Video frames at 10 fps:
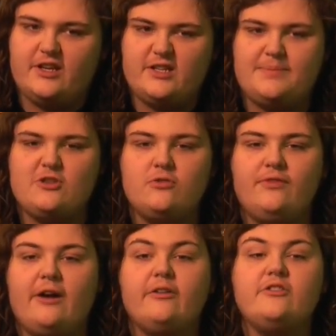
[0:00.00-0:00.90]
A special
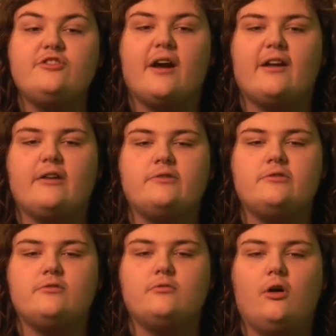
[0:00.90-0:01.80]
Falcon shout out
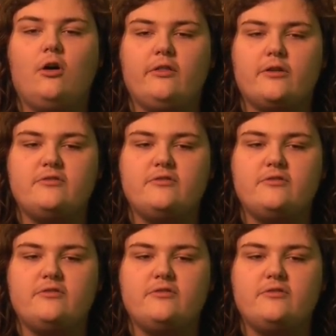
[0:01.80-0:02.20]
to all those